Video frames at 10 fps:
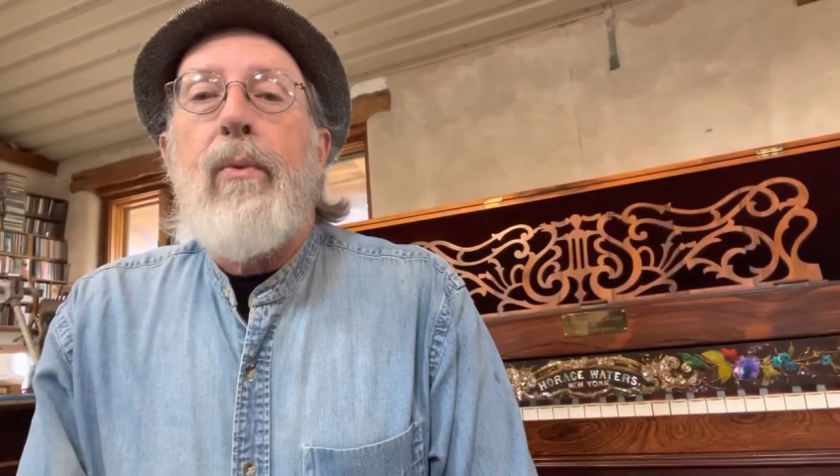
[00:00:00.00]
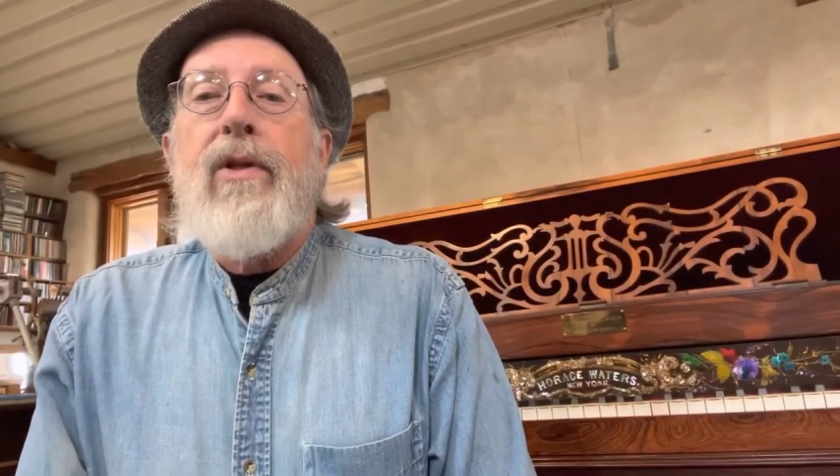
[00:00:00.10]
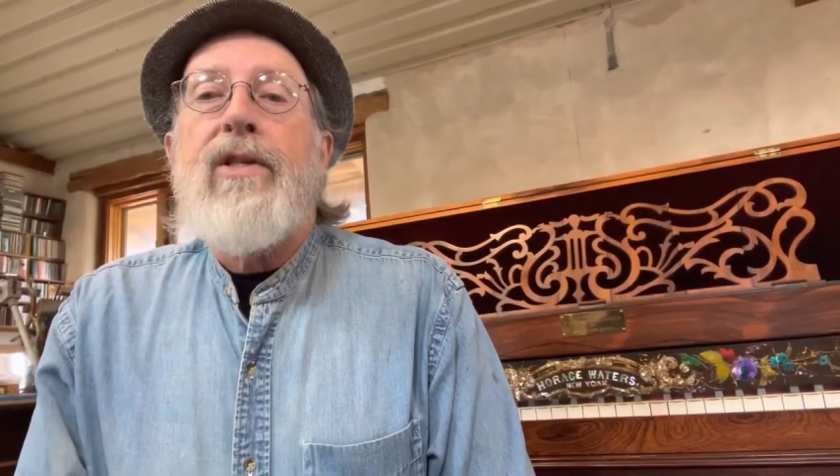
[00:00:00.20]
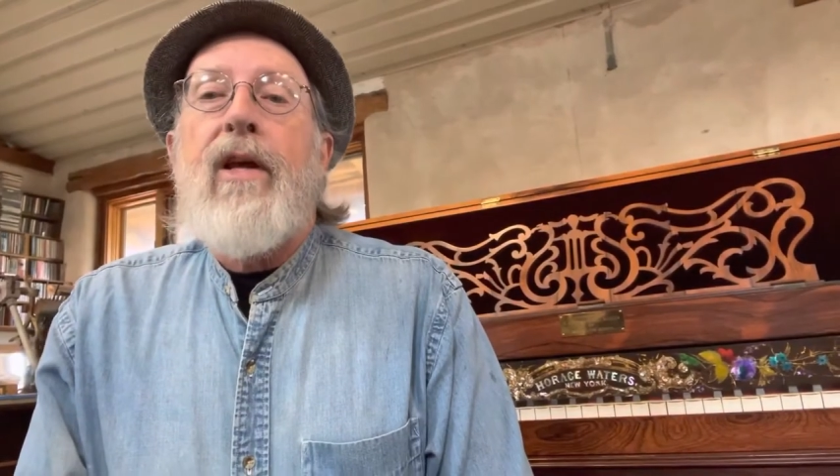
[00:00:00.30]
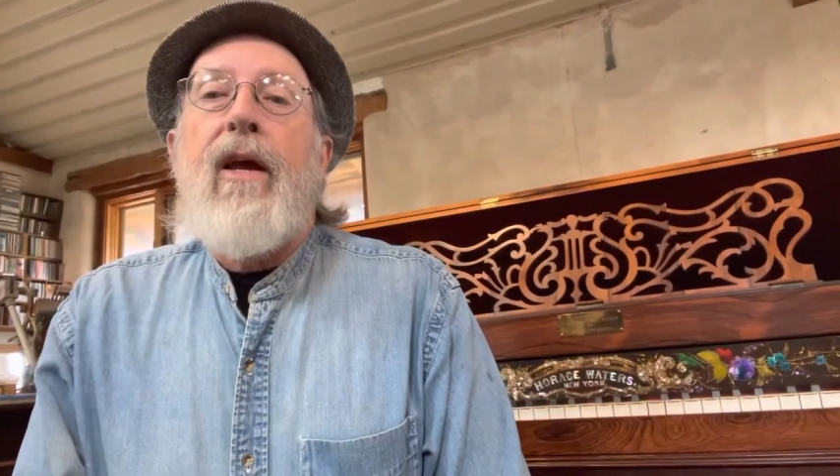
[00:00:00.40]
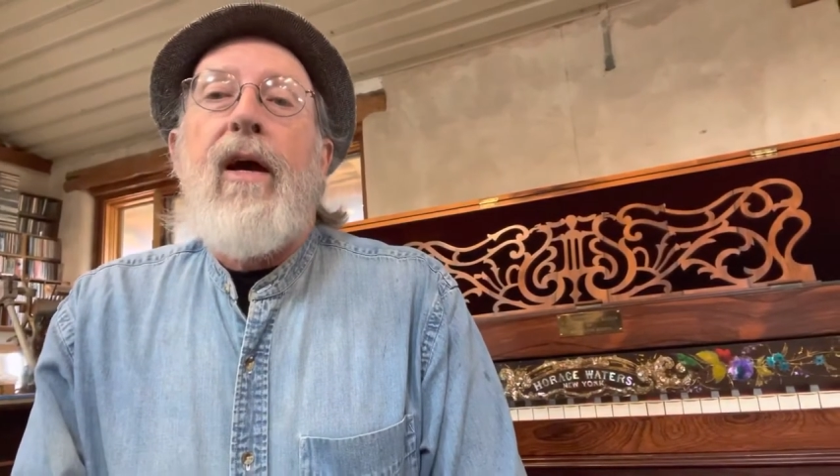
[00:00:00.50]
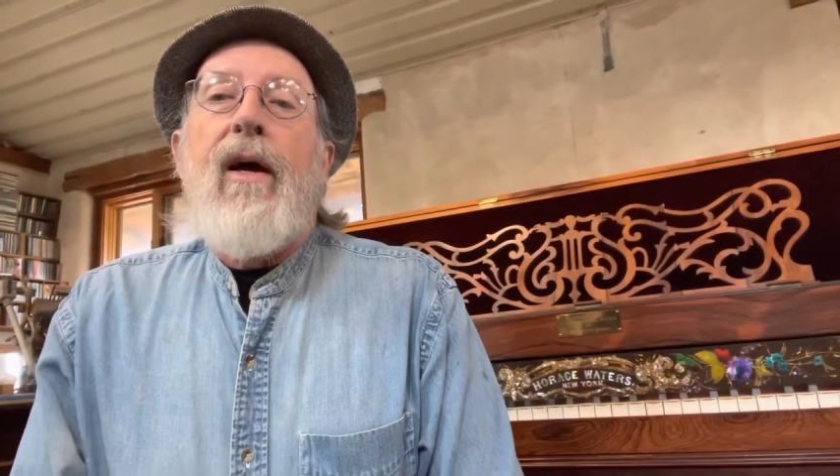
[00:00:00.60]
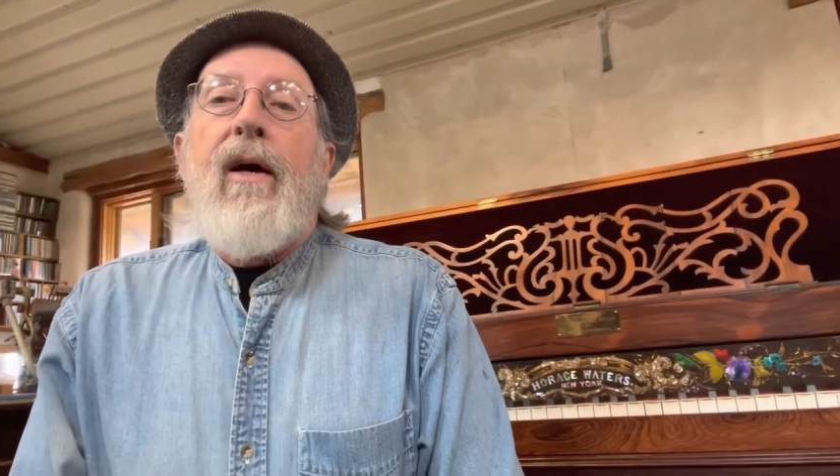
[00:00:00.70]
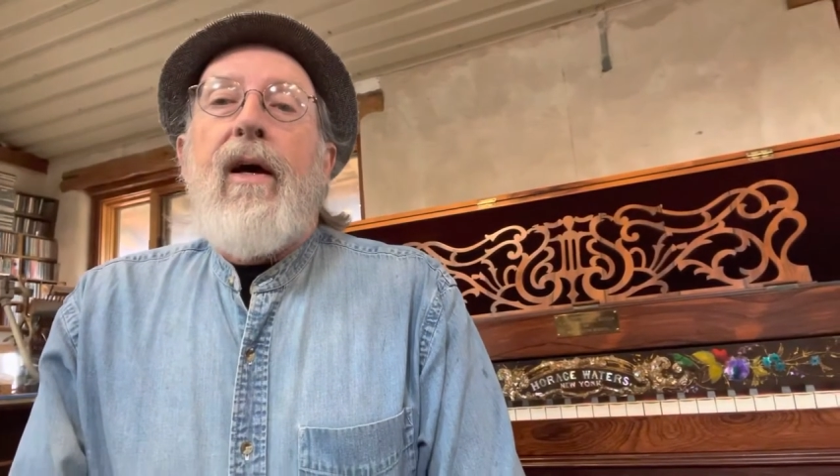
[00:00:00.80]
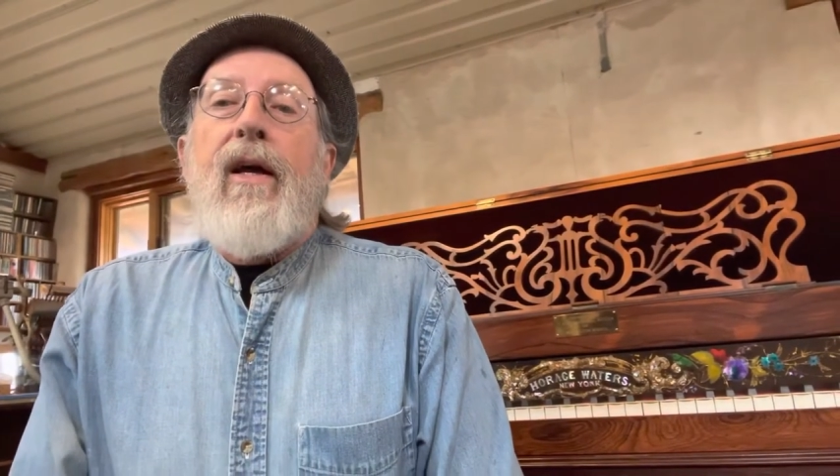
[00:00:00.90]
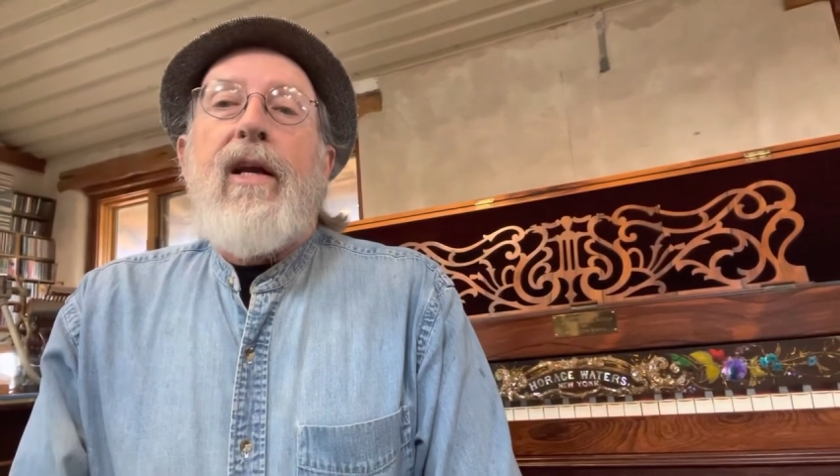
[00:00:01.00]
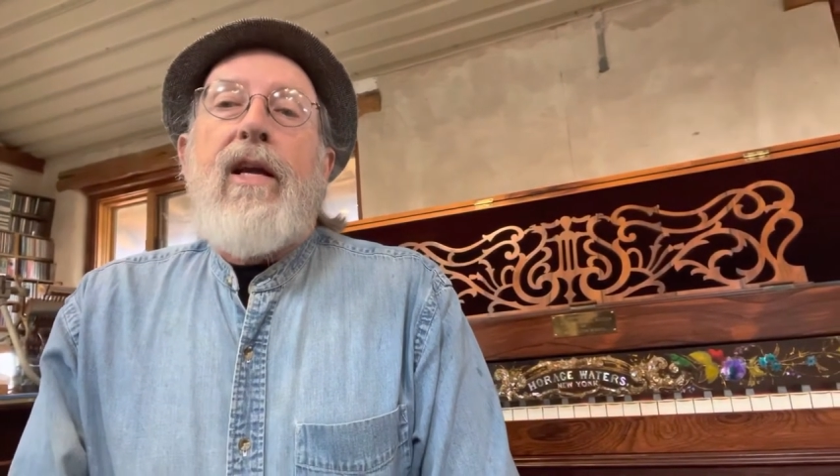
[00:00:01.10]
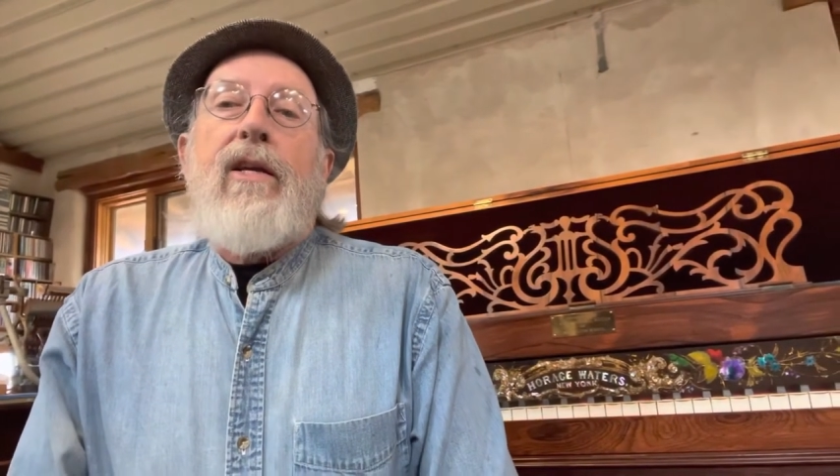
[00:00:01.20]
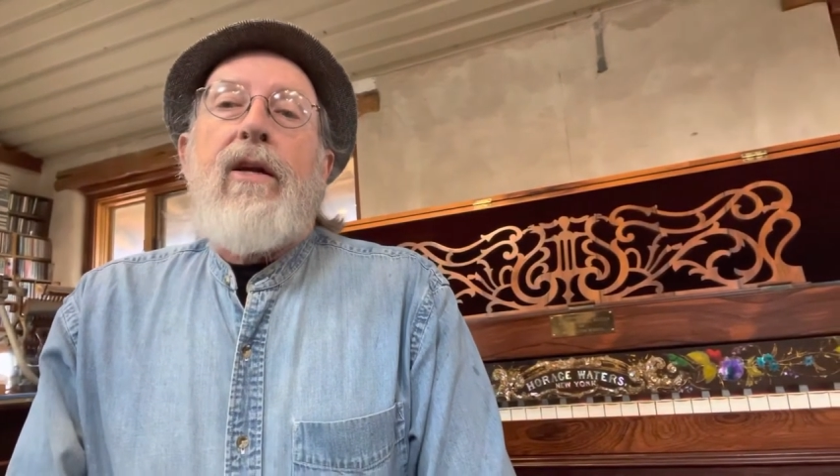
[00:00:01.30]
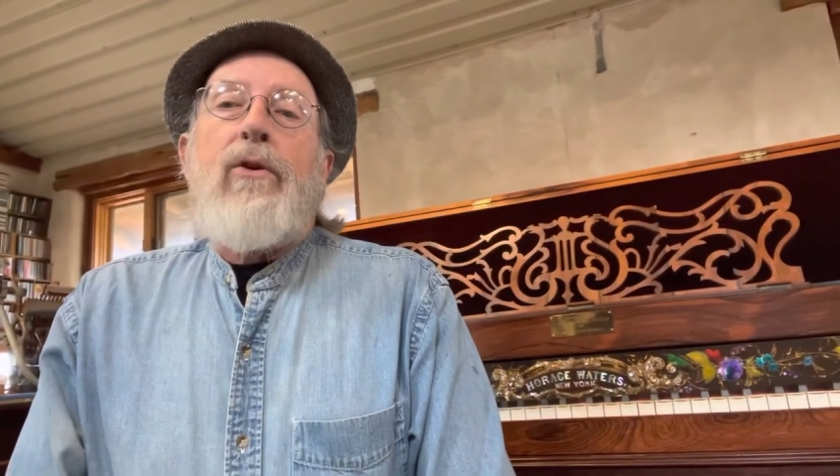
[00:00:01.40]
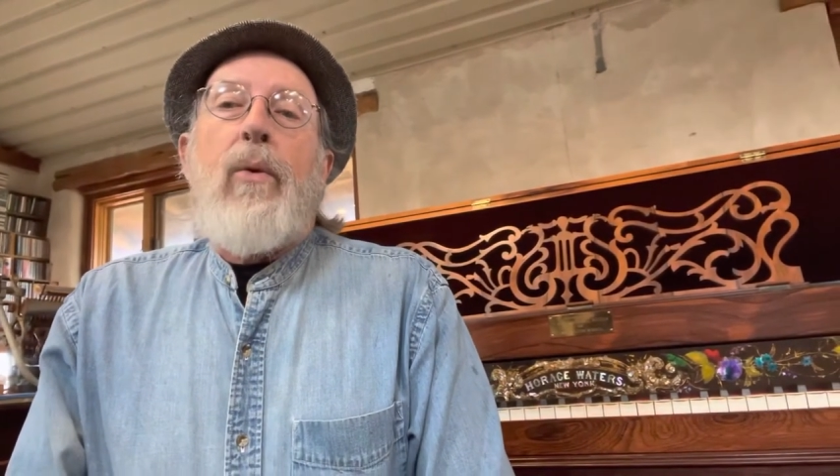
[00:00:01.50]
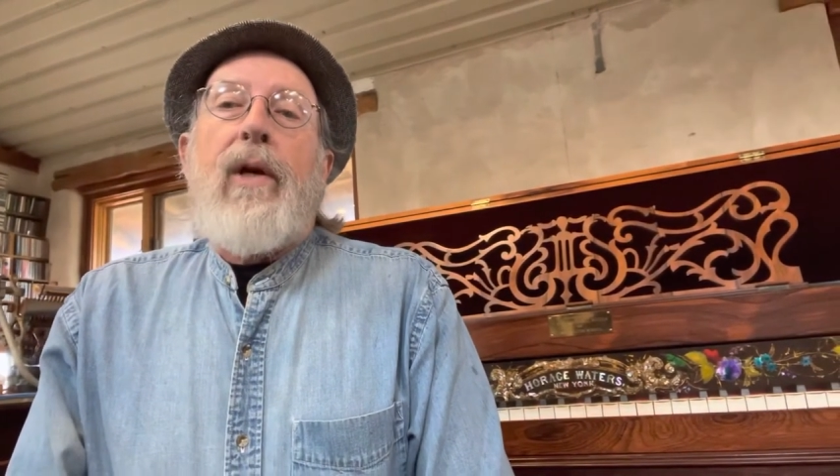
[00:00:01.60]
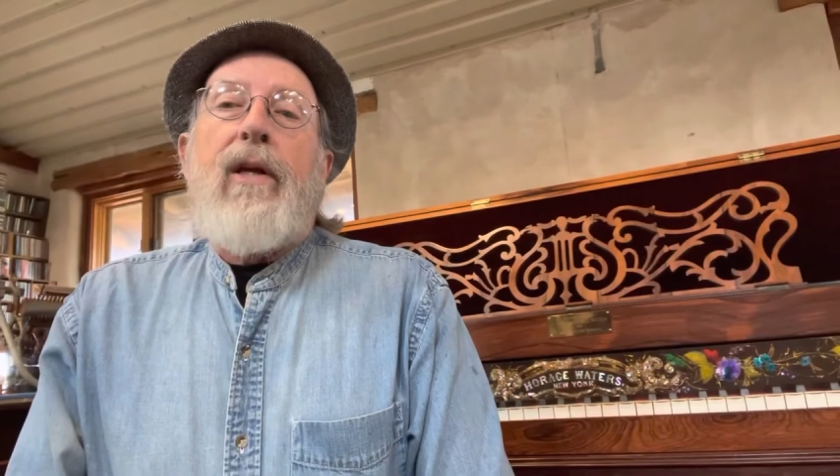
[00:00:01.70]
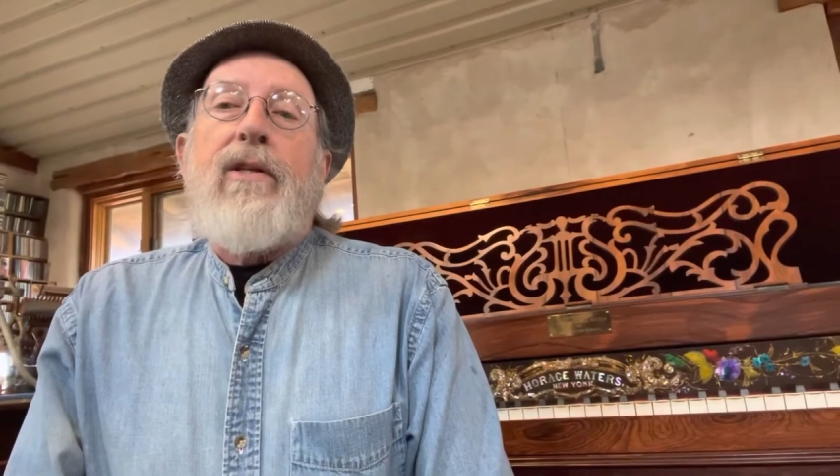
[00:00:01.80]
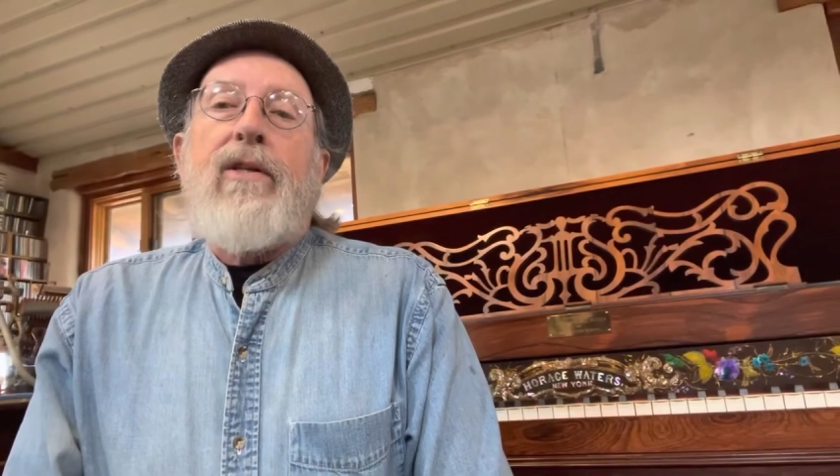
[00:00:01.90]
with, say, a
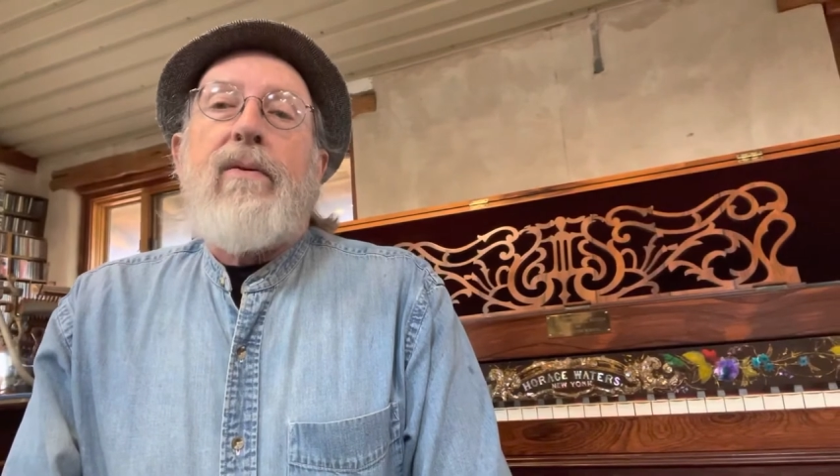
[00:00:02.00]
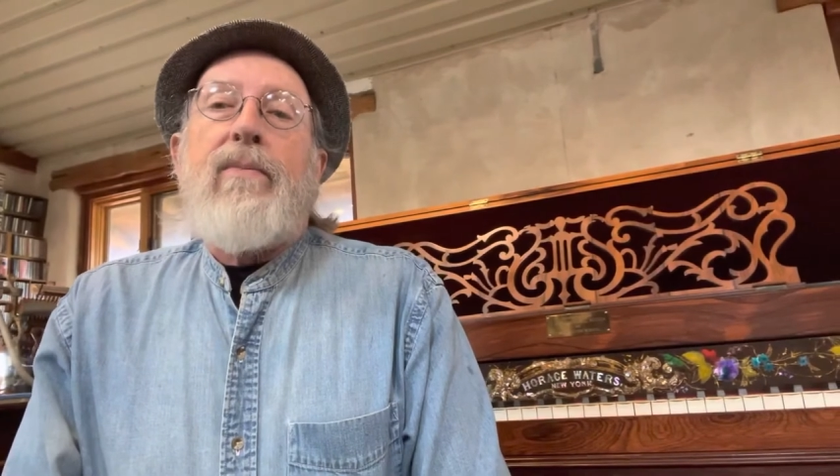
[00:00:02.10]
1920s